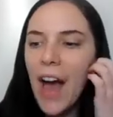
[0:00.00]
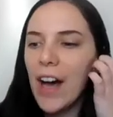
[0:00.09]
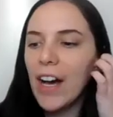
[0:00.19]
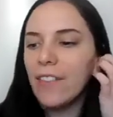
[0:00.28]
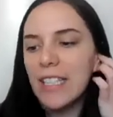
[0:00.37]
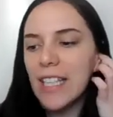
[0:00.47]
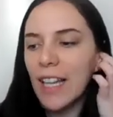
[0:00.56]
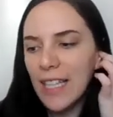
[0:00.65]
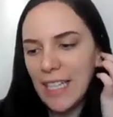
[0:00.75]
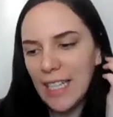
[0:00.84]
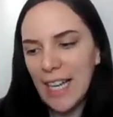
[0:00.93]
of
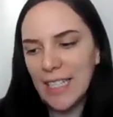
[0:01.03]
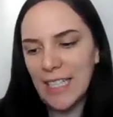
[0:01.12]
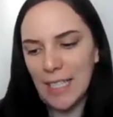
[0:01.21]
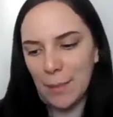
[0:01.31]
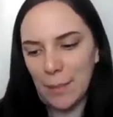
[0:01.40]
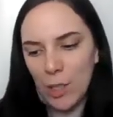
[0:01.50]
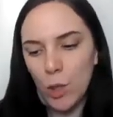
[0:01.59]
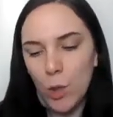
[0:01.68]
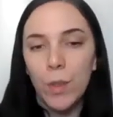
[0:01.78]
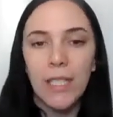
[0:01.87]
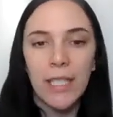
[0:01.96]
Stella Diaz Has Something
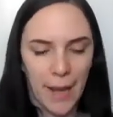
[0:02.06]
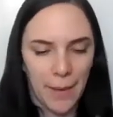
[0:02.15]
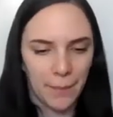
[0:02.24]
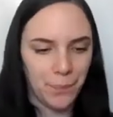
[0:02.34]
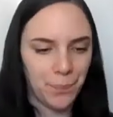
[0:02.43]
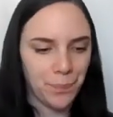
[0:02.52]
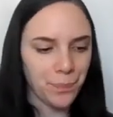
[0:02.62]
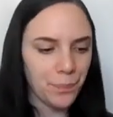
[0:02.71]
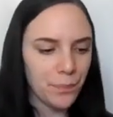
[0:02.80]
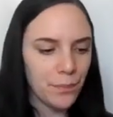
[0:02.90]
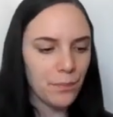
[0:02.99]
to Say.
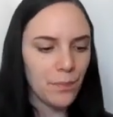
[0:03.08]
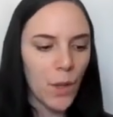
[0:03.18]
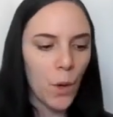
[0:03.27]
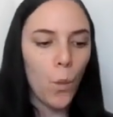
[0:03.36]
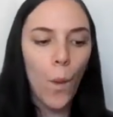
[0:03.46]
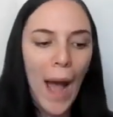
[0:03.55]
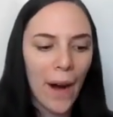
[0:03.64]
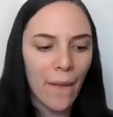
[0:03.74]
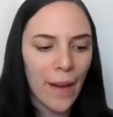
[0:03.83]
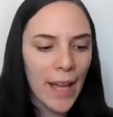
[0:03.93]
Wow.